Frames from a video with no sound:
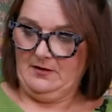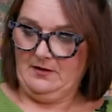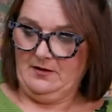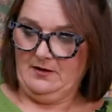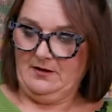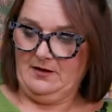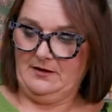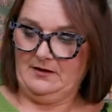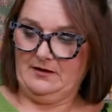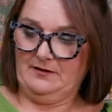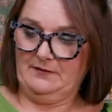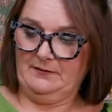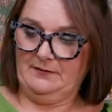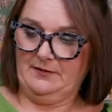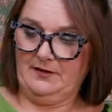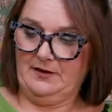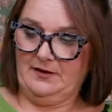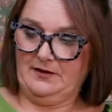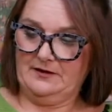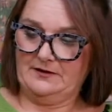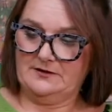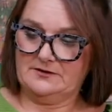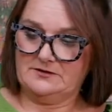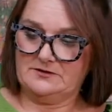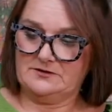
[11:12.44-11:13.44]
and I'm
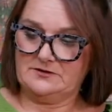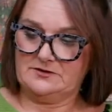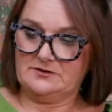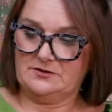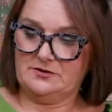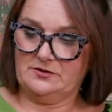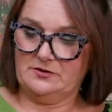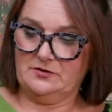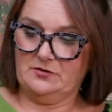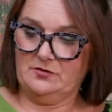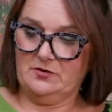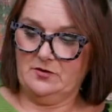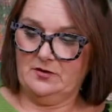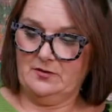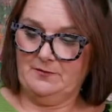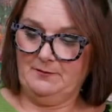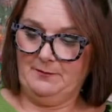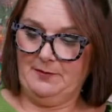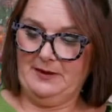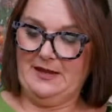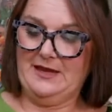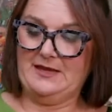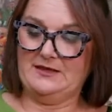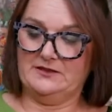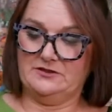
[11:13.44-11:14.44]
going to
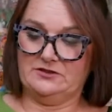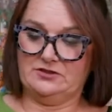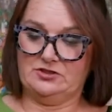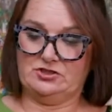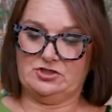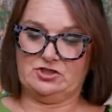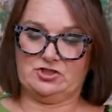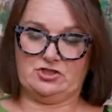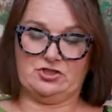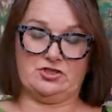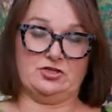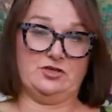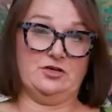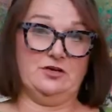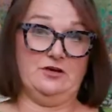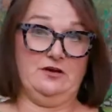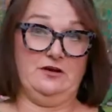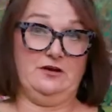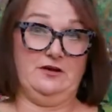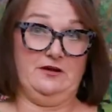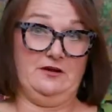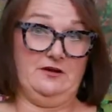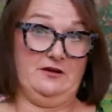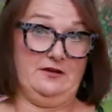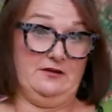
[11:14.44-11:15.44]
pinch
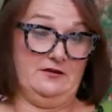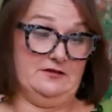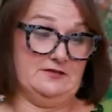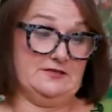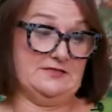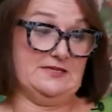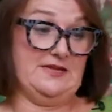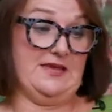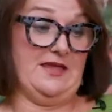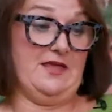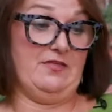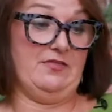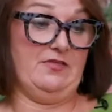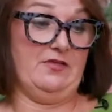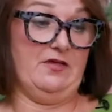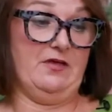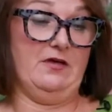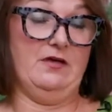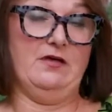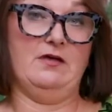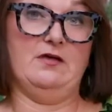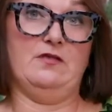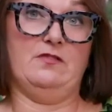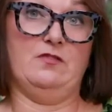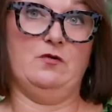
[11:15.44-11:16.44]

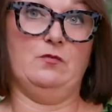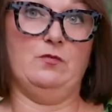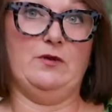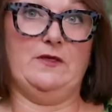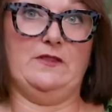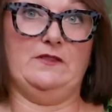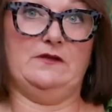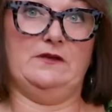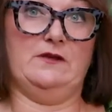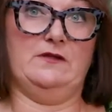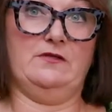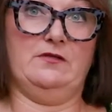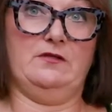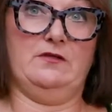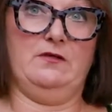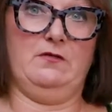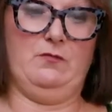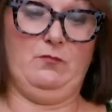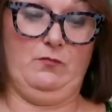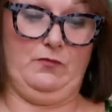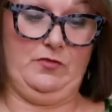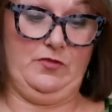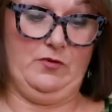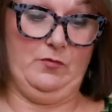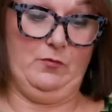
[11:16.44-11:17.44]
together the
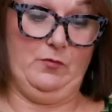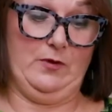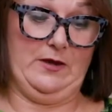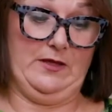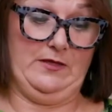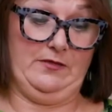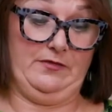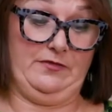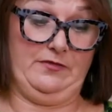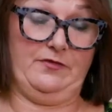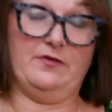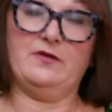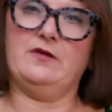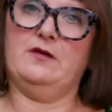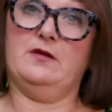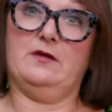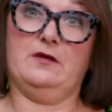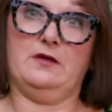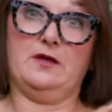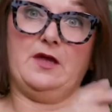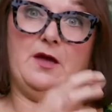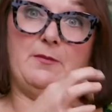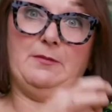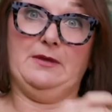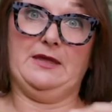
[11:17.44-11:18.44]
width
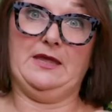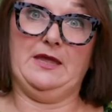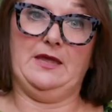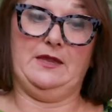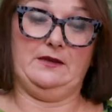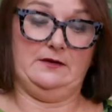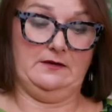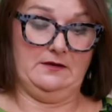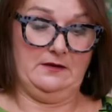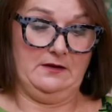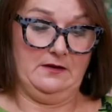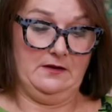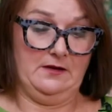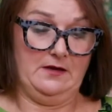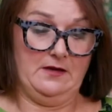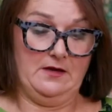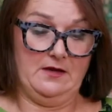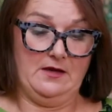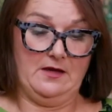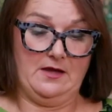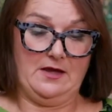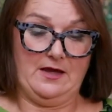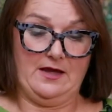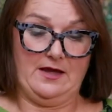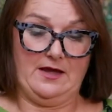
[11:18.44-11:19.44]
coming in,
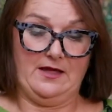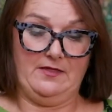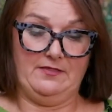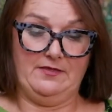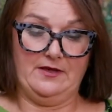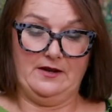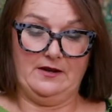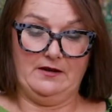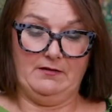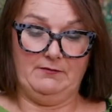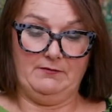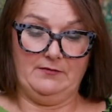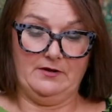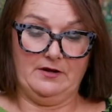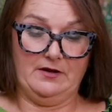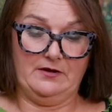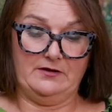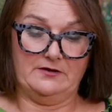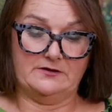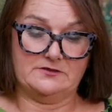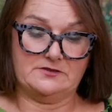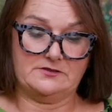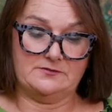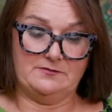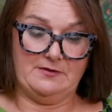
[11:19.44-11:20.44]
and then I'm
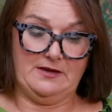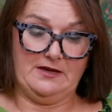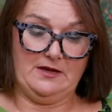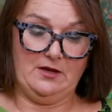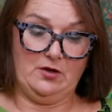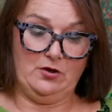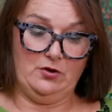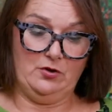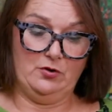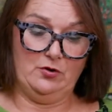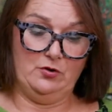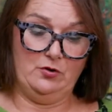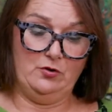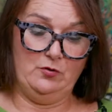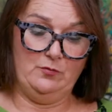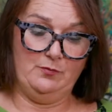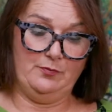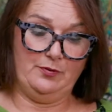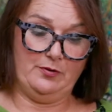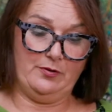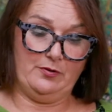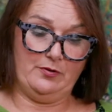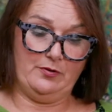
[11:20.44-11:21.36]
going to make a hoop,